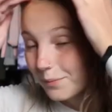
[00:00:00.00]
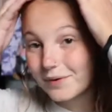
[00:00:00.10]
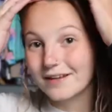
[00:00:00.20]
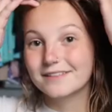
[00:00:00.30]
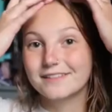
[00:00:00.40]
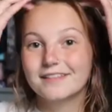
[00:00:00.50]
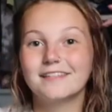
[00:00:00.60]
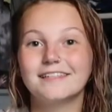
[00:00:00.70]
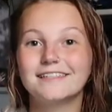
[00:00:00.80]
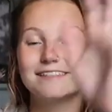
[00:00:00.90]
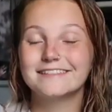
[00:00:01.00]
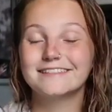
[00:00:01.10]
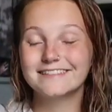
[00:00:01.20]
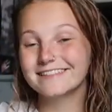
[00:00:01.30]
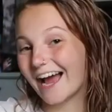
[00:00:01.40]
but
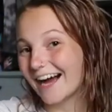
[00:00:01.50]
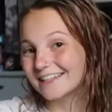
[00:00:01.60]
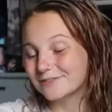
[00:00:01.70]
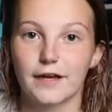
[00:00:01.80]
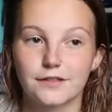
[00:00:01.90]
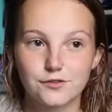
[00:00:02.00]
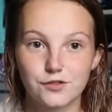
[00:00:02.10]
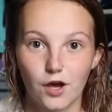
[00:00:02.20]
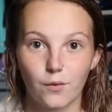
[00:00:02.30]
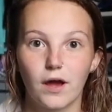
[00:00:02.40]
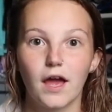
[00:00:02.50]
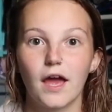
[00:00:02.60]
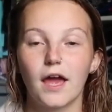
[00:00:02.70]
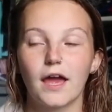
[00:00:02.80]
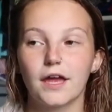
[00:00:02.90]
yeah. Okay, so
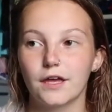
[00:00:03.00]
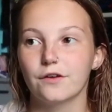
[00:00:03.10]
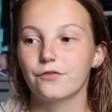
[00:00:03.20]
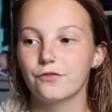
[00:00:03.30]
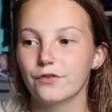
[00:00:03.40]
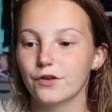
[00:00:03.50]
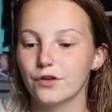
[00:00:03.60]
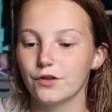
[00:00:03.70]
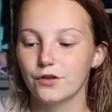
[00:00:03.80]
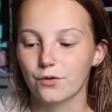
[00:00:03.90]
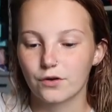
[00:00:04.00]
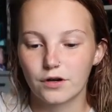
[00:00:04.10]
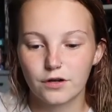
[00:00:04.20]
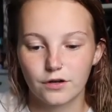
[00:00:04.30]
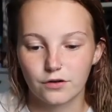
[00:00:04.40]
if you're
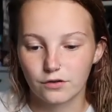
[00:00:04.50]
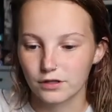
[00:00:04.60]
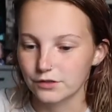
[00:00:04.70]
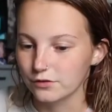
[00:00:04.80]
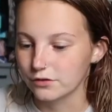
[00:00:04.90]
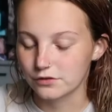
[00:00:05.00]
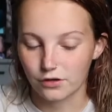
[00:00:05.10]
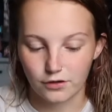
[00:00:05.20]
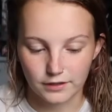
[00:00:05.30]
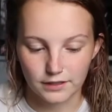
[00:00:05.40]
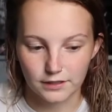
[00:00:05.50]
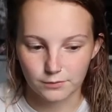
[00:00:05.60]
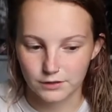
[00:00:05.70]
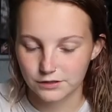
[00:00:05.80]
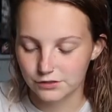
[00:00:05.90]
a girl and you go to Target,
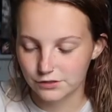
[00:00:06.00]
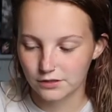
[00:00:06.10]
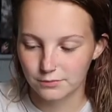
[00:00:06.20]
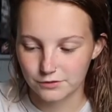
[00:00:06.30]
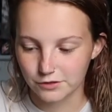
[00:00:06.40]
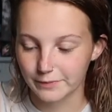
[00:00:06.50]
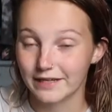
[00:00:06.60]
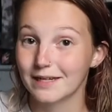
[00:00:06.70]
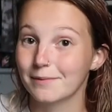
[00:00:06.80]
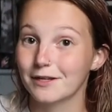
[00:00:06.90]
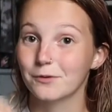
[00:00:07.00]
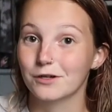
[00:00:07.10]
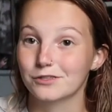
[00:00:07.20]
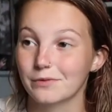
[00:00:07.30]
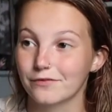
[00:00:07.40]
which I'm assuming anybody who
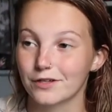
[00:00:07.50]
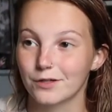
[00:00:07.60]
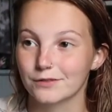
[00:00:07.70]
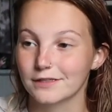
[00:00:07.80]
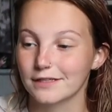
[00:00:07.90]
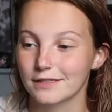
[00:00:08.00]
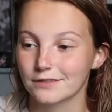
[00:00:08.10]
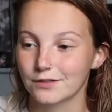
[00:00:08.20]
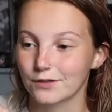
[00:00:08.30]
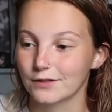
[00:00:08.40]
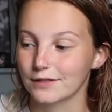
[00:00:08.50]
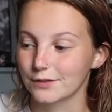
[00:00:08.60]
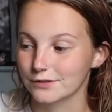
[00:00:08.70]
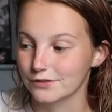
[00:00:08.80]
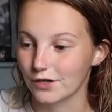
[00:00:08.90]
watches my videos is a girl and
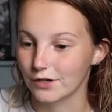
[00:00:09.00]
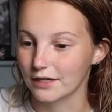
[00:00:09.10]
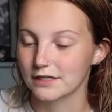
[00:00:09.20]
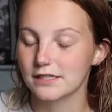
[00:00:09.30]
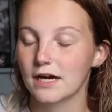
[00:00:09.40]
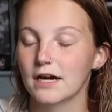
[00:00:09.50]
goes to Target,